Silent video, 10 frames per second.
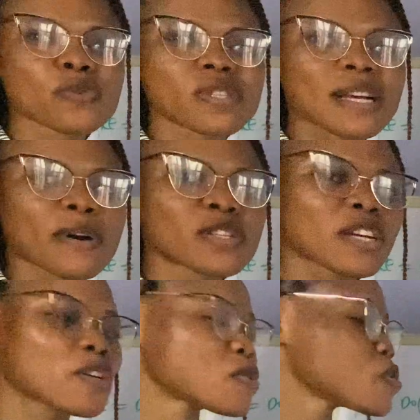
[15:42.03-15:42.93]
that. What you're
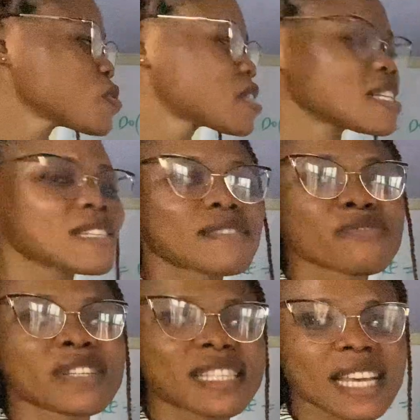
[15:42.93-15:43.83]
going to use is
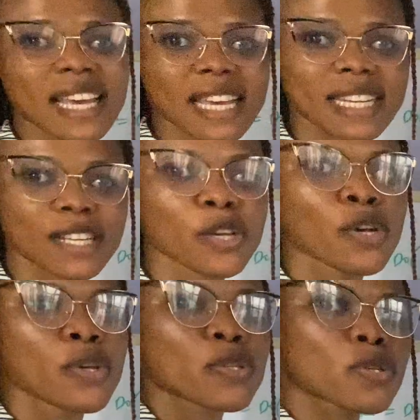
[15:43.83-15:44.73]
retain earning.
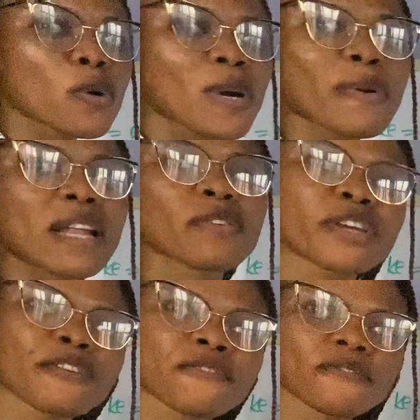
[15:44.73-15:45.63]
So when we're
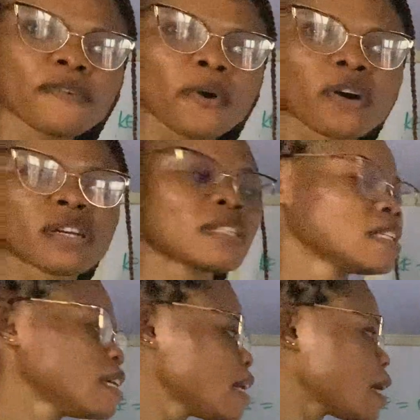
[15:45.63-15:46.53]
looking
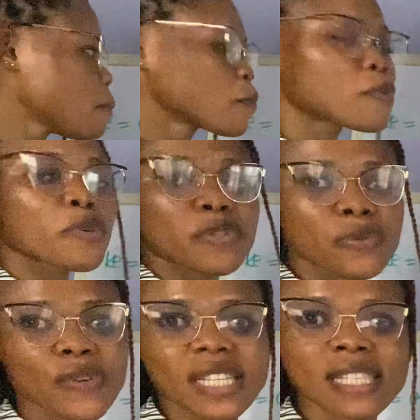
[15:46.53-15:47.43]
for growth
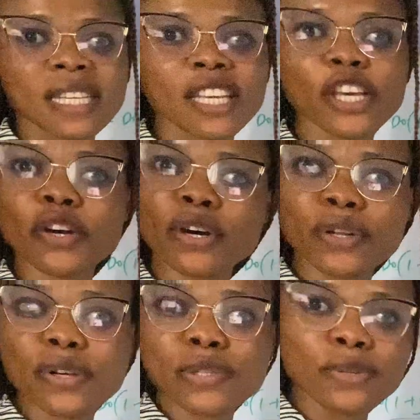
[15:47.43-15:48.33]
rate in
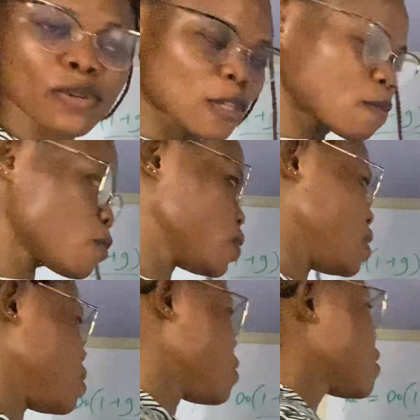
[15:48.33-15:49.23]
Gordon's growth
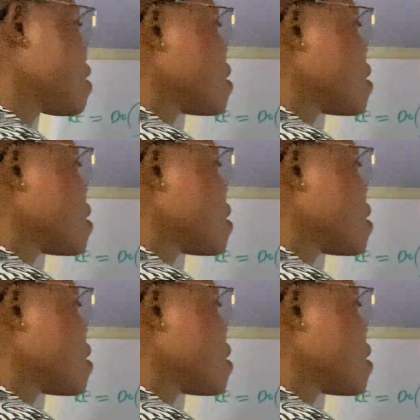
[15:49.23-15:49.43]
model,